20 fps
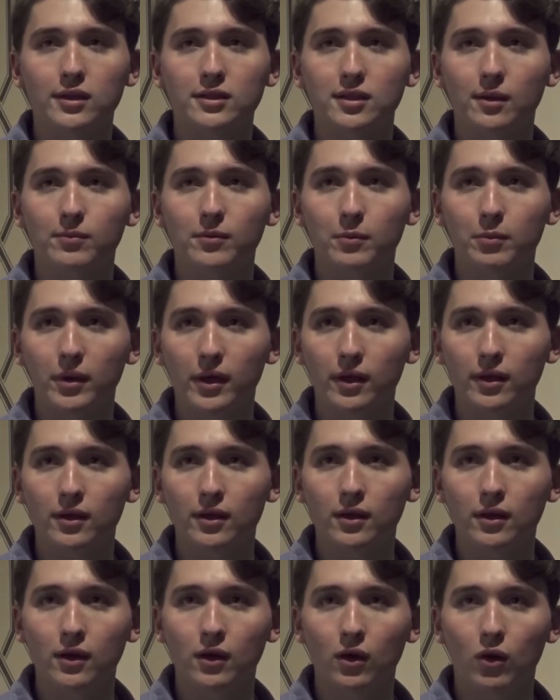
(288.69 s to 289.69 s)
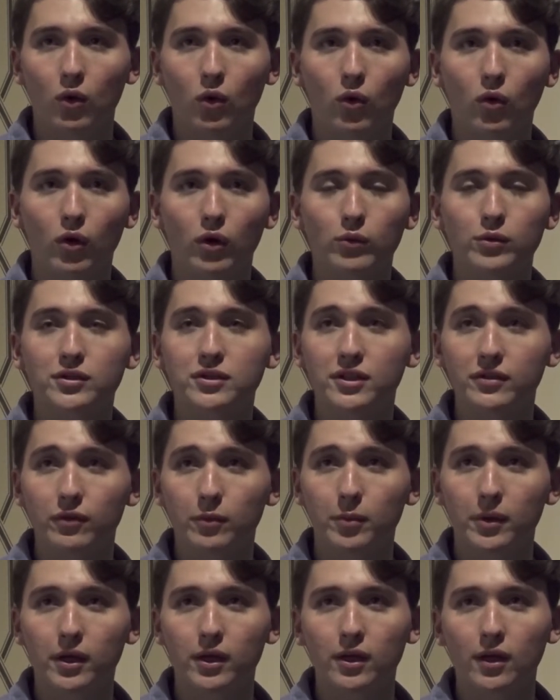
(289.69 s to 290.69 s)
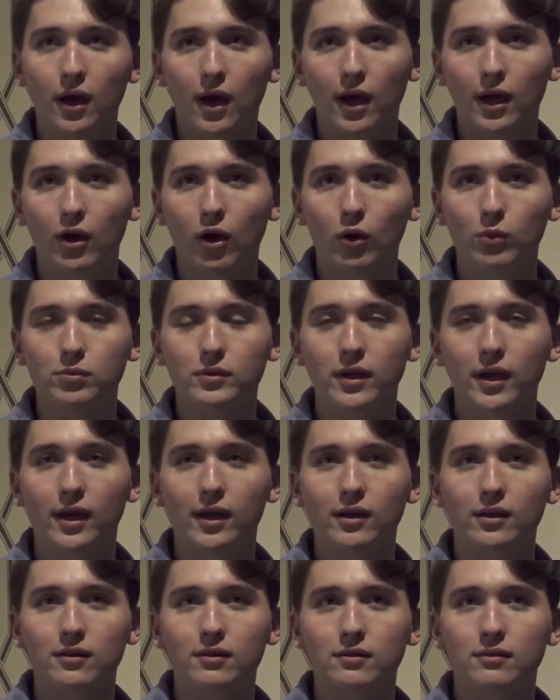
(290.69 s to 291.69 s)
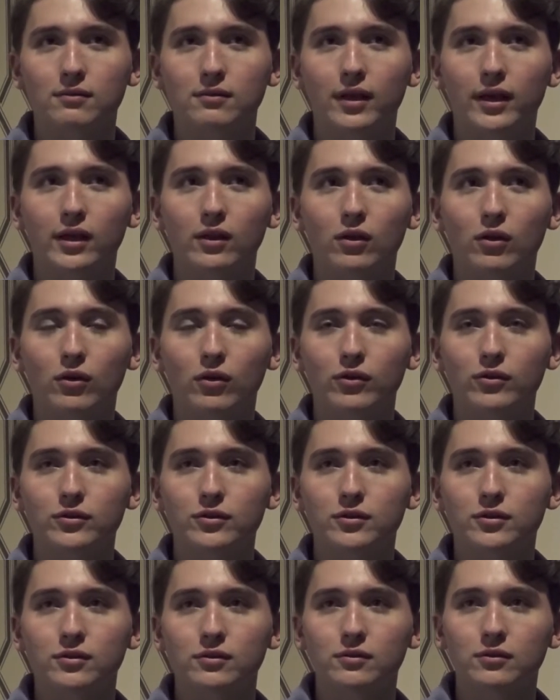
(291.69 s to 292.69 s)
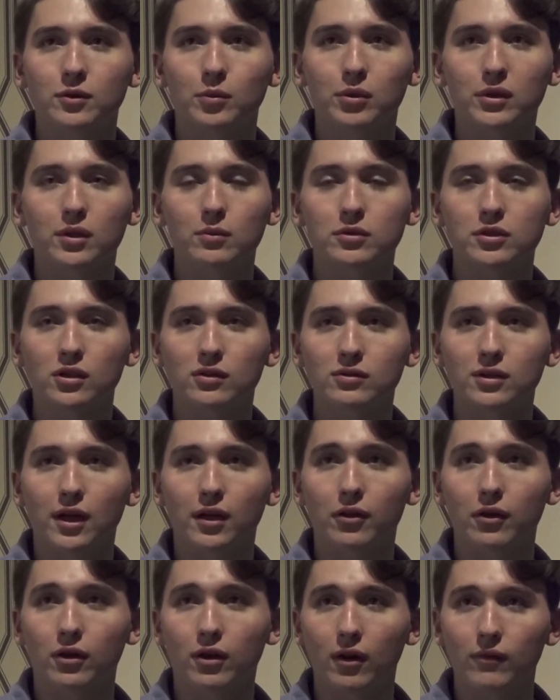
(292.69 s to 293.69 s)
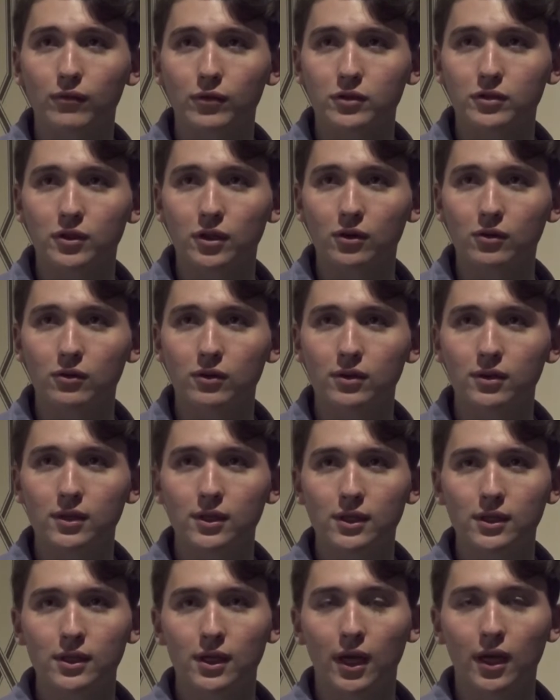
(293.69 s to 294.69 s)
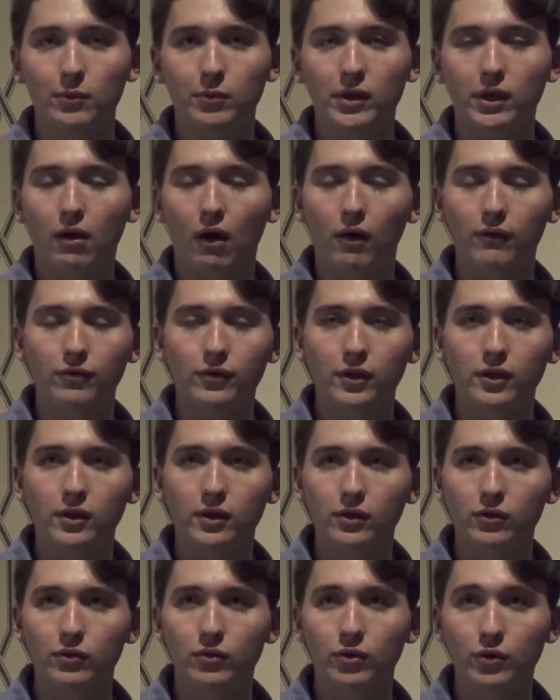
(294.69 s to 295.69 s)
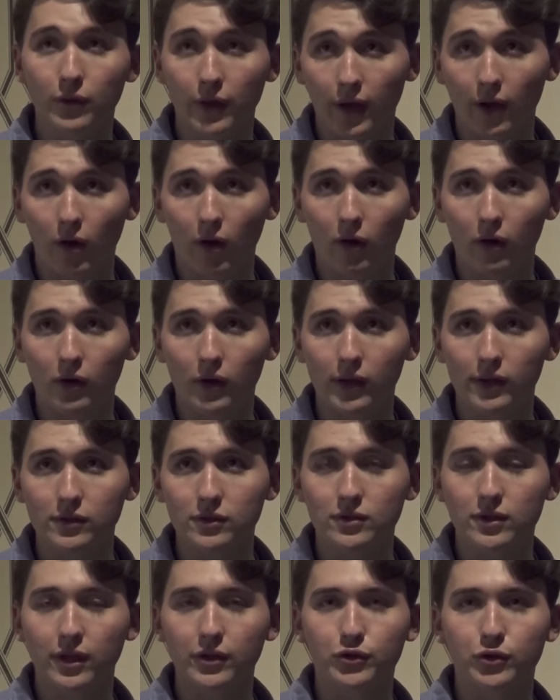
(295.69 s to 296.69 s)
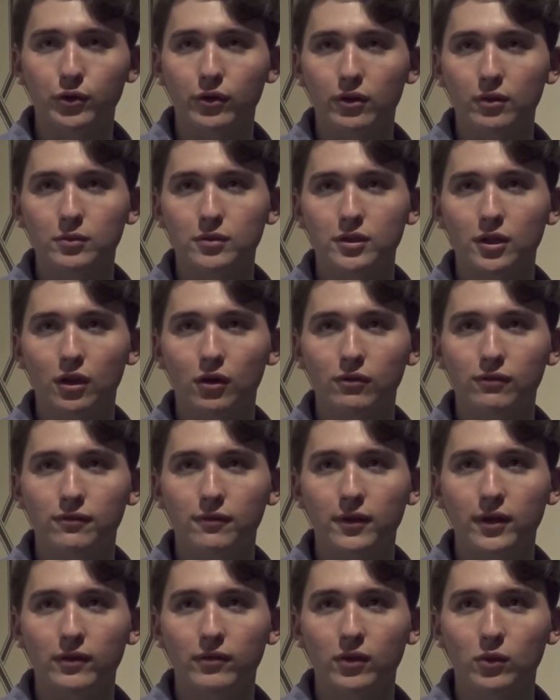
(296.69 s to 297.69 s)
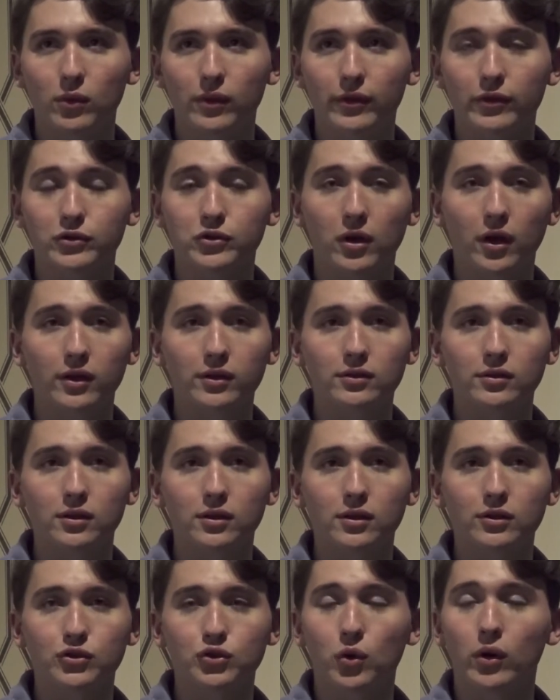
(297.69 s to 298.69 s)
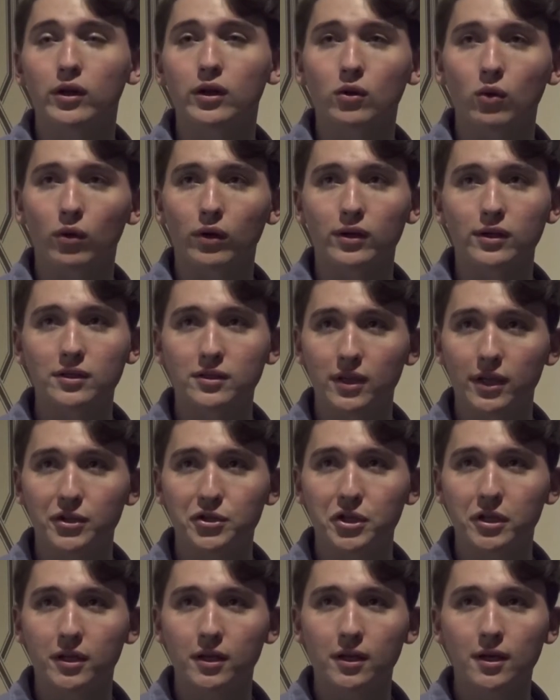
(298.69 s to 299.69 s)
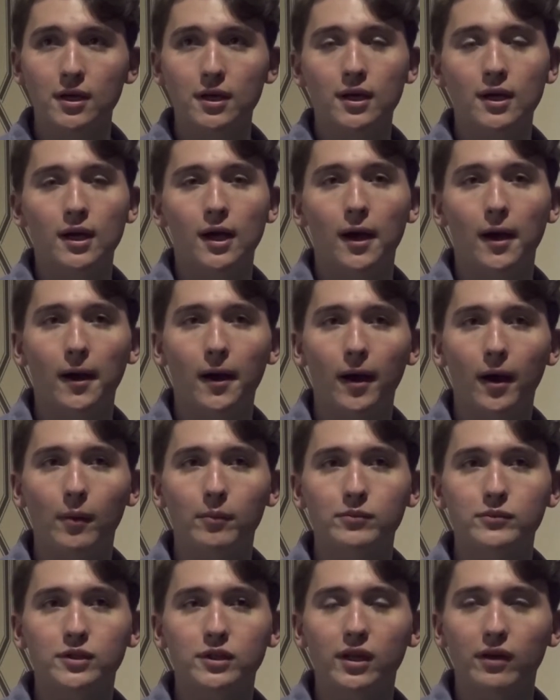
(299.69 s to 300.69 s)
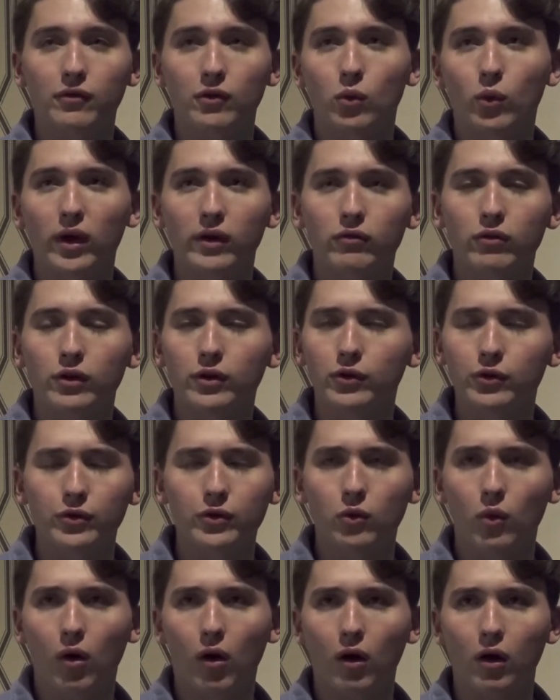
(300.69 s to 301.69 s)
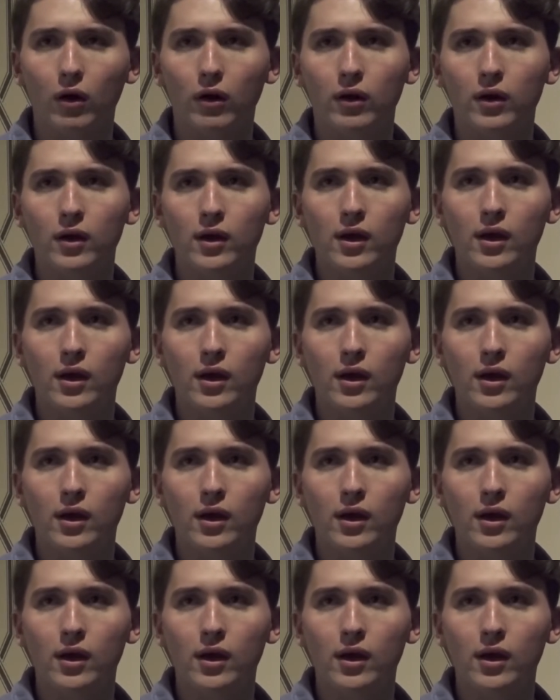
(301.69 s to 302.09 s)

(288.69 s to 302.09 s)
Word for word: accept a bid or receive a bid, I hope that they learned to put themselves out of their comfort zone and be confident in who they are and stay true to themselves even when they're trying to join an organization um, to never waver in who you are.